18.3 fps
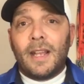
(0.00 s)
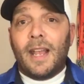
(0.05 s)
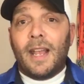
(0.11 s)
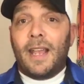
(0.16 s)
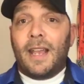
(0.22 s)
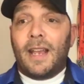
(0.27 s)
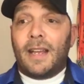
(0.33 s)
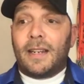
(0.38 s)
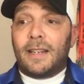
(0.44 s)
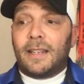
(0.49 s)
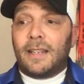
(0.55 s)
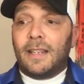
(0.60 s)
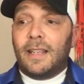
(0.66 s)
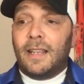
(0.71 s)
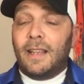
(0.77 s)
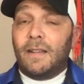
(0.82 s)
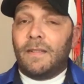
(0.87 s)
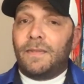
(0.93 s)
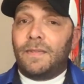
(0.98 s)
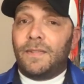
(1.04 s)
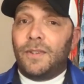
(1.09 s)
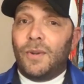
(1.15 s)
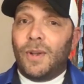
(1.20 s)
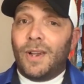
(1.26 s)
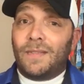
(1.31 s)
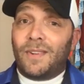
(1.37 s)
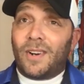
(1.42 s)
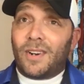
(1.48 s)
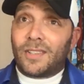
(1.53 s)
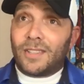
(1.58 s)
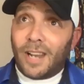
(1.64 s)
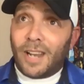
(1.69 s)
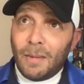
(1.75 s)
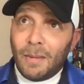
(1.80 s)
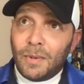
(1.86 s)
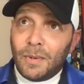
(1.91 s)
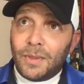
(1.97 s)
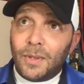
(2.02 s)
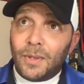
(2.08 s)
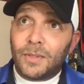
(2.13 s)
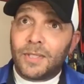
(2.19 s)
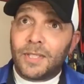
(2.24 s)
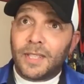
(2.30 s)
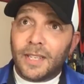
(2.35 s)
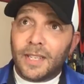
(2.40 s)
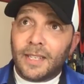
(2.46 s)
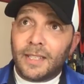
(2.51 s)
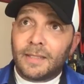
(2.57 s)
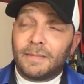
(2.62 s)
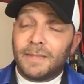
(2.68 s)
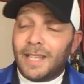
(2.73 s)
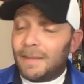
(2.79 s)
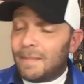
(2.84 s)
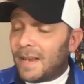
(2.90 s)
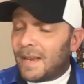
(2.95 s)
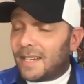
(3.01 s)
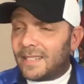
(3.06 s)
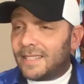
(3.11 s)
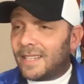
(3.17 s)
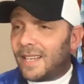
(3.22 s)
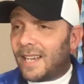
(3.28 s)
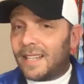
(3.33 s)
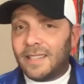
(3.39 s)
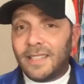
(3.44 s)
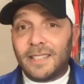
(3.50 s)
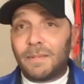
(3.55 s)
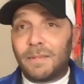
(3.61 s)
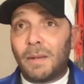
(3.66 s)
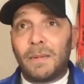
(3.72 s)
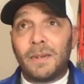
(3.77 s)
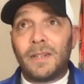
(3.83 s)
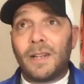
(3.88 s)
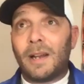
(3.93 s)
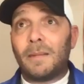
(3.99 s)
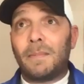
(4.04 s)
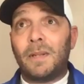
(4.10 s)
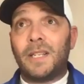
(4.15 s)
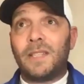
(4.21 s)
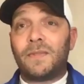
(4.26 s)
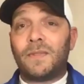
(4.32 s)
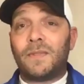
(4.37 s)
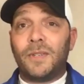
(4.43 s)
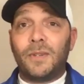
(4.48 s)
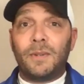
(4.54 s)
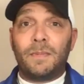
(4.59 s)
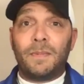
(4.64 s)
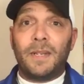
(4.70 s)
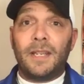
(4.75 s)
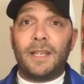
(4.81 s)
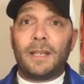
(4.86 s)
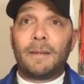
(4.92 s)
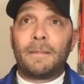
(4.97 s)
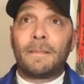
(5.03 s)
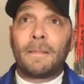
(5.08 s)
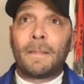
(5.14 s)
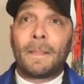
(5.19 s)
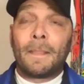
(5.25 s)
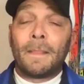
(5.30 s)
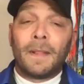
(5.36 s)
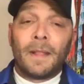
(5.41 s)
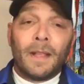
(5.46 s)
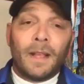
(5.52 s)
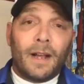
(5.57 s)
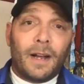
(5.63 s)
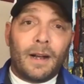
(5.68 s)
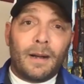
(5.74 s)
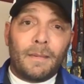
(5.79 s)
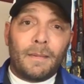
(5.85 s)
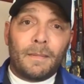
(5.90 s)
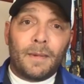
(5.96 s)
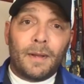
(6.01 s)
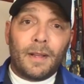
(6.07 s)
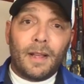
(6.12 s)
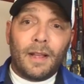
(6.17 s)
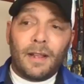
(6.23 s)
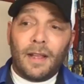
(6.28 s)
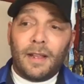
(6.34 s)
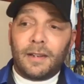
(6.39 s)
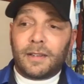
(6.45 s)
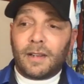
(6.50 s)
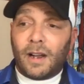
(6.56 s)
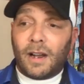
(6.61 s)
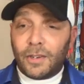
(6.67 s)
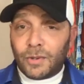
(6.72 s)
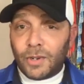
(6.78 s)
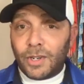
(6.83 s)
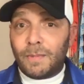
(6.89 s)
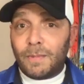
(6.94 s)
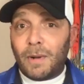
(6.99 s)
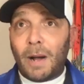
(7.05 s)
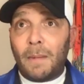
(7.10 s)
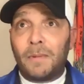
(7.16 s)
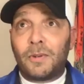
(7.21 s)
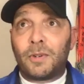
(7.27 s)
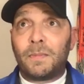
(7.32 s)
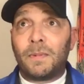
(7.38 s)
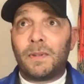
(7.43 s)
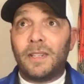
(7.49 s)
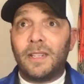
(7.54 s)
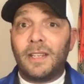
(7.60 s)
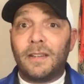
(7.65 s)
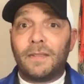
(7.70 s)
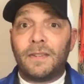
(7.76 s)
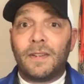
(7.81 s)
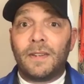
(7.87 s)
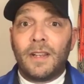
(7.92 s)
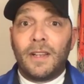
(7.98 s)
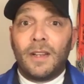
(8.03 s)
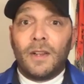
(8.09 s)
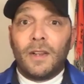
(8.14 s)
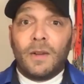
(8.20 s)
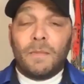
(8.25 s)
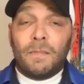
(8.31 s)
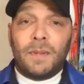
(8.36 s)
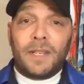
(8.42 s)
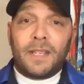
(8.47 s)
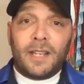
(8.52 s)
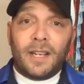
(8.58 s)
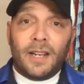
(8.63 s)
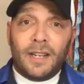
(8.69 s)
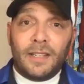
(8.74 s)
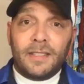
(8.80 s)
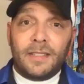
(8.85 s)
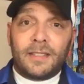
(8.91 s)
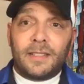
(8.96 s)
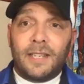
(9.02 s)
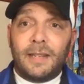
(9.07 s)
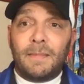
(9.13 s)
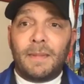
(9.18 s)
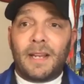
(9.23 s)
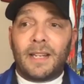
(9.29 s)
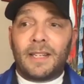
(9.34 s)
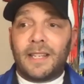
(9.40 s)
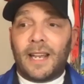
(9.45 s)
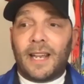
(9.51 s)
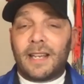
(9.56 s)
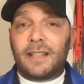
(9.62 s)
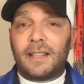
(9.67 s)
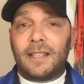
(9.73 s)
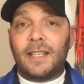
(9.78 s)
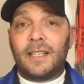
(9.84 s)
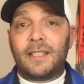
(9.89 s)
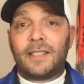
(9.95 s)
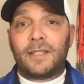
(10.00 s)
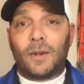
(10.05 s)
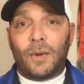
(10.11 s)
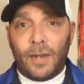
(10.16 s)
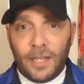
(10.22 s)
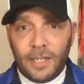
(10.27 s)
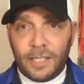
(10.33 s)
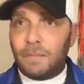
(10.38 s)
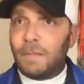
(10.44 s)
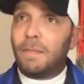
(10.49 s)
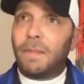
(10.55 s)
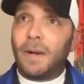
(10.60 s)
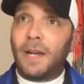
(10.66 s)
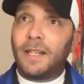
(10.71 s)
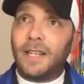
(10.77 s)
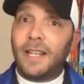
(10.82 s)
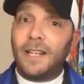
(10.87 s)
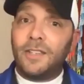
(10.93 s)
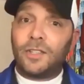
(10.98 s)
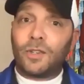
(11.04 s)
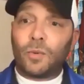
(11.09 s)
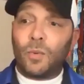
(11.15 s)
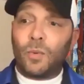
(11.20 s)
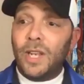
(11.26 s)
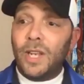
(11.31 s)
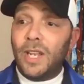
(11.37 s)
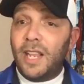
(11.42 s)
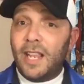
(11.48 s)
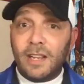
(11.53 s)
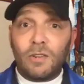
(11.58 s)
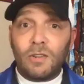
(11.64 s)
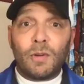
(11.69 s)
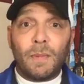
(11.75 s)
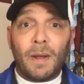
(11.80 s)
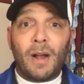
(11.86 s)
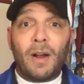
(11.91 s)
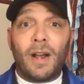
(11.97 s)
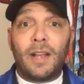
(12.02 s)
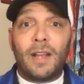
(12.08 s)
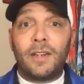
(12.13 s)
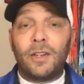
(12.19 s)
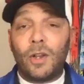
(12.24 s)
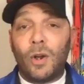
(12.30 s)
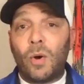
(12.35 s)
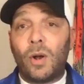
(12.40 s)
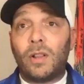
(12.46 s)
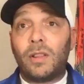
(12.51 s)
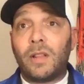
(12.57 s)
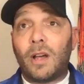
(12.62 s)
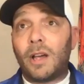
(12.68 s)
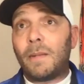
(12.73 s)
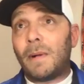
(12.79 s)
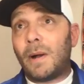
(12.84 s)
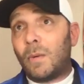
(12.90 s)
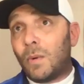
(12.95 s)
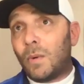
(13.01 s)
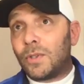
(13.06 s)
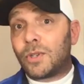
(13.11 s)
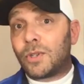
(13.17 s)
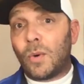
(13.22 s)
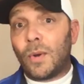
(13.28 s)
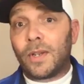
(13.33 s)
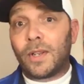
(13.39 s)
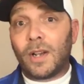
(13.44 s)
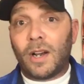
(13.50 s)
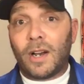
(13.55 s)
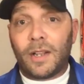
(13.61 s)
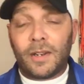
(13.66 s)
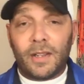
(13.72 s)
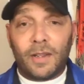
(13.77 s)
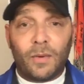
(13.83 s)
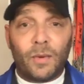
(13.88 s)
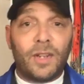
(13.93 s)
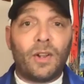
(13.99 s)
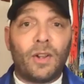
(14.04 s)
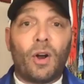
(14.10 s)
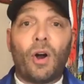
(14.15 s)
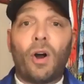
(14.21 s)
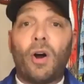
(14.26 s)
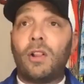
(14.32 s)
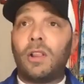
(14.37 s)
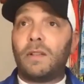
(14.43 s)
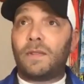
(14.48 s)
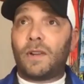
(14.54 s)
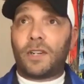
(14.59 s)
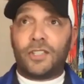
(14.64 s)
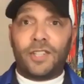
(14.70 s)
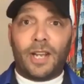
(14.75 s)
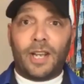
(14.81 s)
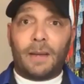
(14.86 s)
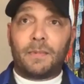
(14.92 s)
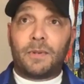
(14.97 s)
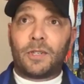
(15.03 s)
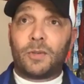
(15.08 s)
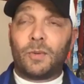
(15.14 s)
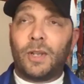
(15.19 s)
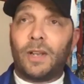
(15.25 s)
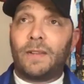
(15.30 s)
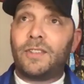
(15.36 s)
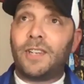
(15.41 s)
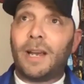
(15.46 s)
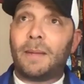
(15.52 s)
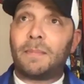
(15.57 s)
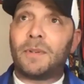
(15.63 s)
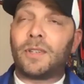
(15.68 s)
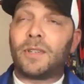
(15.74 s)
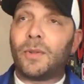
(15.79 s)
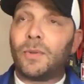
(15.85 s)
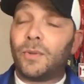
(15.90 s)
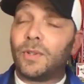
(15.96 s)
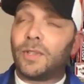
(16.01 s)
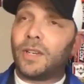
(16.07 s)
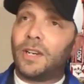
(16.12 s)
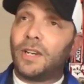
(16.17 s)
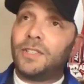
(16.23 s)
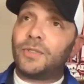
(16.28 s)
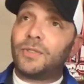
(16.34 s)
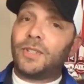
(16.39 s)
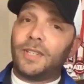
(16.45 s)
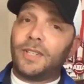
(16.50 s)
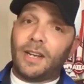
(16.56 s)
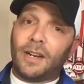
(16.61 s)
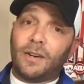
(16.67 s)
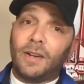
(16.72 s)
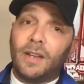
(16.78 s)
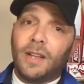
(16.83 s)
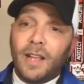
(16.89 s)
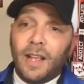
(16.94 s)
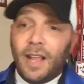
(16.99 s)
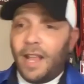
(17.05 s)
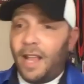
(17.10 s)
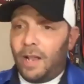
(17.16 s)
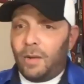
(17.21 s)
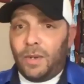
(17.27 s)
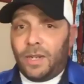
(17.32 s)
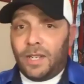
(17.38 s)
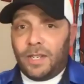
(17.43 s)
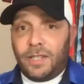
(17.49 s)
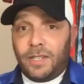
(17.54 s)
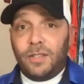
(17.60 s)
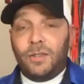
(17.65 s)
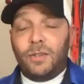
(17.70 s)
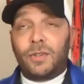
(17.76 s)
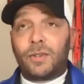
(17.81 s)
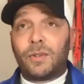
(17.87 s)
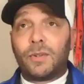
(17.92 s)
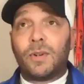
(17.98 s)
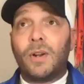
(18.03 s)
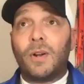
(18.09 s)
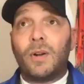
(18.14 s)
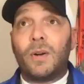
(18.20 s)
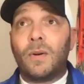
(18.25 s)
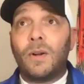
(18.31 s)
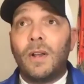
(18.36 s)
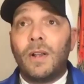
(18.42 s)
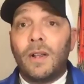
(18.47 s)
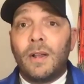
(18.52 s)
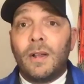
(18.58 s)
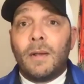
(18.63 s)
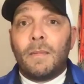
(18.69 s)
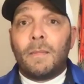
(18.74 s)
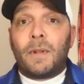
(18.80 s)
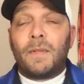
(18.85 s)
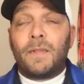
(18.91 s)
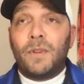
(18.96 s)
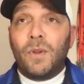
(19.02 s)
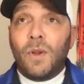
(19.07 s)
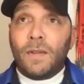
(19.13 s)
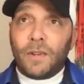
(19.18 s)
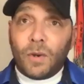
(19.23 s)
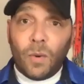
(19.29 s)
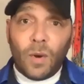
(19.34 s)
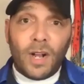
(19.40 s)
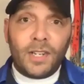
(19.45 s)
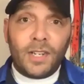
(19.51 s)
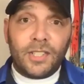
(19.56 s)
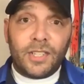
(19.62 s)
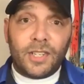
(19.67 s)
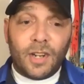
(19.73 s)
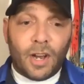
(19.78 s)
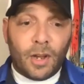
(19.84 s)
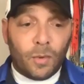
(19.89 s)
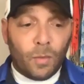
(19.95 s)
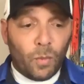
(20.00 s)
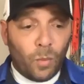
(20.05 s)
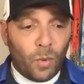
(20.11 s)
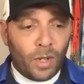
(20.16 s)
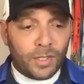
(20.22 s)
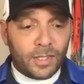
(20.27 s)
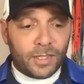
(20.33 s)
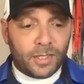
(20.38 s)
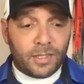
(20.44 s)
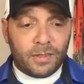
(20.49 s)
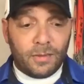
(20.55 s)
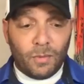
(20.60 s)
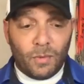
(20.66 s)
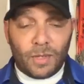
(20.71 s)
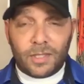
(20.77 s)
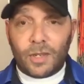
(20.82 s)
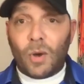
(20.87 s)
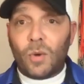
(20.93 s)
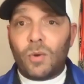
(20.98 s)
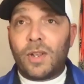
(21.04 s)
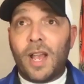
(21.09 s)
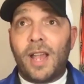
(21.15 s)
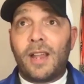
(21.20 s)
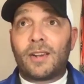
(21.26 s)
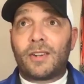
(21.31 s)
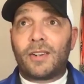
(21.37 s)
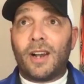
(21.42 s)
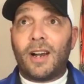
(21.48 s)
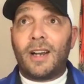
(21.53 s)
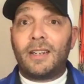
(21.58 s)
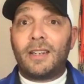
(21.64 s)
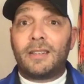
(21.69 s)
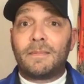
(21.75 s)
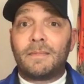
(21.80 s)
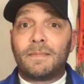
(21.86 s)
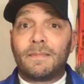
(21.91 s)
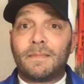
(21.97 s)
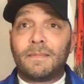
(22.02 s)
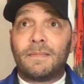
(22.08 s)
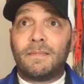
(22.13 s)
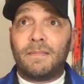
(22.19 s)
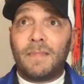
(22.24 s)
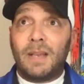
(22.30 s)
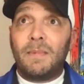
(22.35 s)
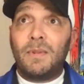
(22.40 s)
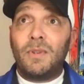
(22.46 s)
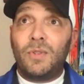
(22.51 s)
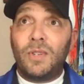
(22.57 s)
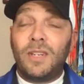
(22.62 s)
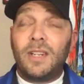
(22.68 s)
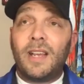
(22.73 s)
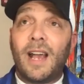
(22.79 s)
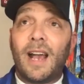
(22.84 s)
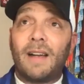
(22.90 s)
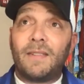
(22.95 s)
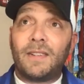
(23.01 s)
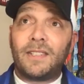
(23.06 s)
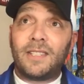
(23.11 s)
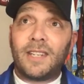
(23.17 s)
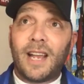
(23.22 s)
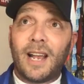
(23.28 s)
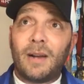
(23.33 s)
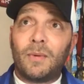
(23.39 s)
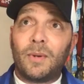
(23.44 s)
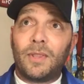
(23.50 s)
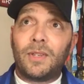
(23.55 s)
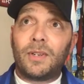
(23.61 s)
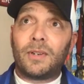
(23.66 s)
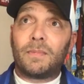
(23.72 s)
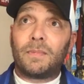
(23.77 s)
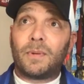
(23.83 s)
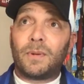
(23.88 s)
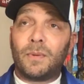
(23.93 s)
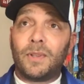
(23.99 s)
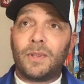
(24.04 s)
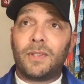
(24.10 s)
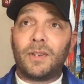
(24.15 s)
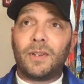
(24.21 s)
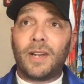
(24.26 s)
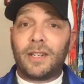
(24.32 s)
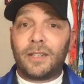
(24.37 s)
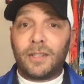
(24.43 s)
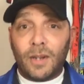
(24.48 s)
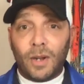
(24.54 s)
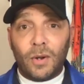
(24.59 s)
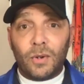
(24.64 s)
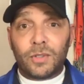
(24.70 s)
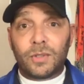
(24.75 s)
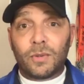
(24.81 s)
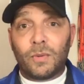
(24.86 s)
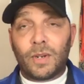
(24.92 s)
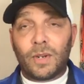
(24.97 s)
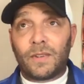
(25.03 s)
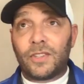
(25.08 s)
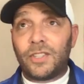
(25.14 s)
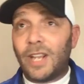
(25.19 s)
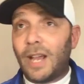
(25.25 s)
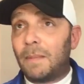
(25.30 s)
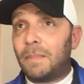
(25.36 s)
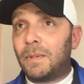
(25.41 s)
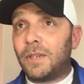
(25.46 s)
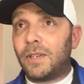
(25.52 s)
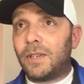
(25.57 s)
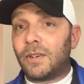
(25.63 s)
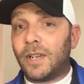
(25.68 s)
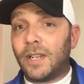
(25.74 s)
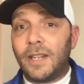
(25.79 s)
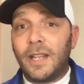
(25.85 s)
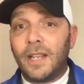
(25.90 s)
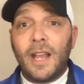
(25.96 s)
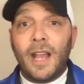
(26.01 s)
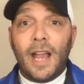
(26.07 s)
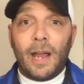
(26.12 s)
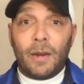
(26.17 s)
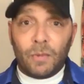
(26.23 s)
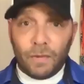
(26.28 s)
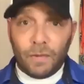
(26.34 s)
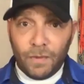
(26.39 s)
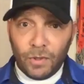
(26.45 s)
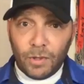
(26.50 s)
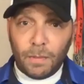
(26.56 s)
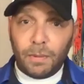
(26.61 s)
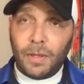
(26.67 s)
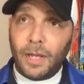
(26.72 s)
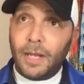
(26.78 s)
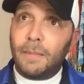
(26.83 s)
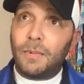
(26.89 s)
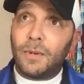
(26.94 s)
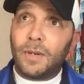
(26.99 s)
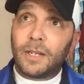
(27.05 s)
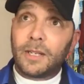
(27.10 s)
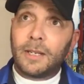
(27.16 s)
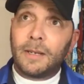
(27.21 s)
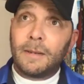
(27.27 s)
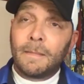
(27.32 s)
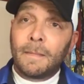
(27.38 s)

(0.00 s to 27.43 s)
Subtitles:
And if you have a hard time with those things, Team Addict Athlete's probably not a place for you to be. And contrary to popular belief, because Team Addict Athlete is so intimate by nature, we hear about and know a lot about what's going on in all of our chapters. We have chapters all through the country now, and we continue to grow. But if you have a question on what's okay or not, maybe you need to have a chat with your head coach or whatever chapter you're in and review the playbook.